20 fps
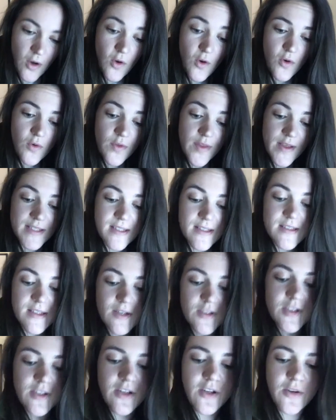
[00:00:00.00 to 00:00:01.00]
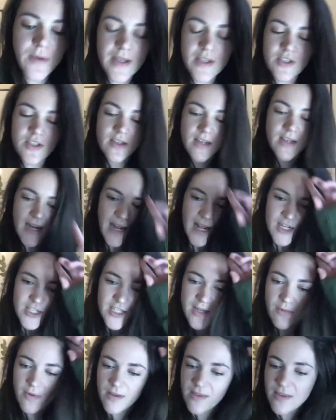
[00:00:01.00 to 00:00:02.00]
Oh, this is such a good question, and
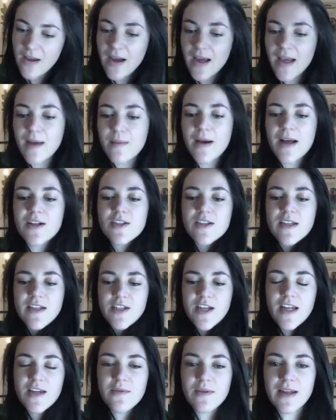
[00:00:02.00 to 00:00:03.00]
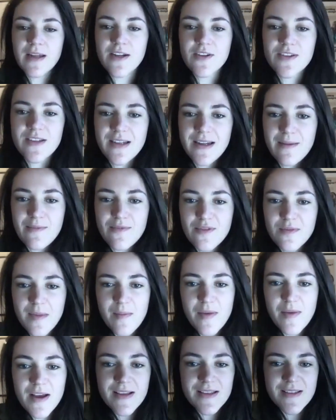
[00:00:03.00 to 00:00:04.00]
actually one that I am actually genuinely interested in from my
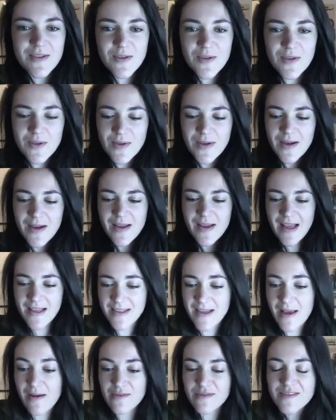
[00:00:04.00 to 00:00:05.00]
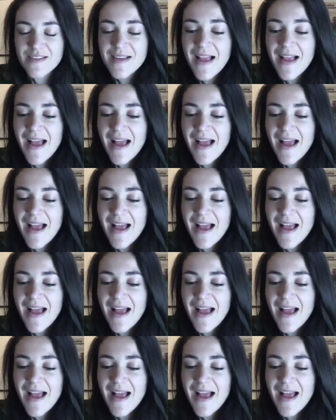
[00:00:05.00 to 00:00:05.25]
personal self.